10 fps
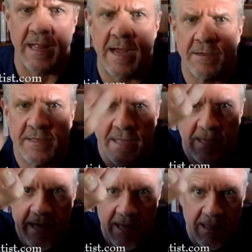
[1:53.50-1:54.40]
allows the
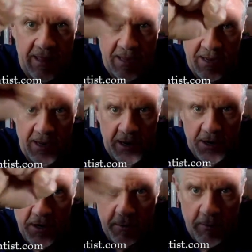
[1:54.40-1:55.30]
teeth
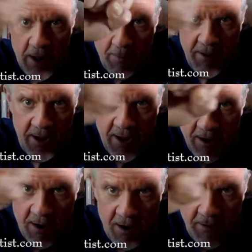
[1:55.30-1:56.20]
to rub
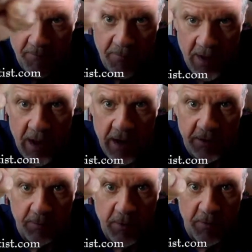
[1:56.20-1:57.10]
here on a
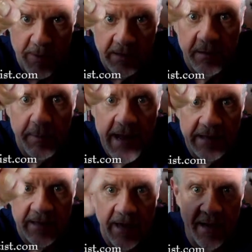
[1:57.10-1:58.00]
smooth piece of
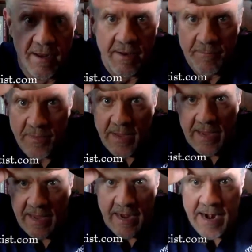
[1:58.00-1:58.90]
plastic
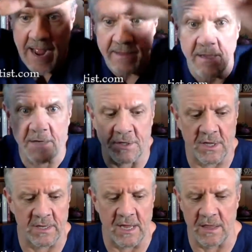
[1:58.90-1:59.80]
and not touch
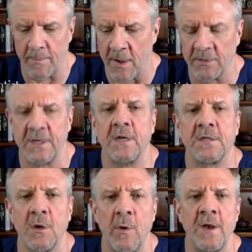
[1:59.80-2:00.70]
the teeth opposing it.
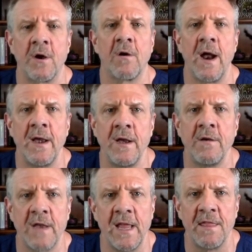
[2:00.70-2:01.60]
So when you're grinding your
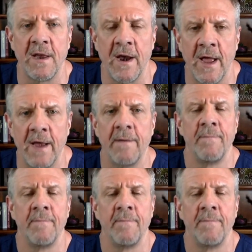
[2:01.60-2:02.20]
teeth at night,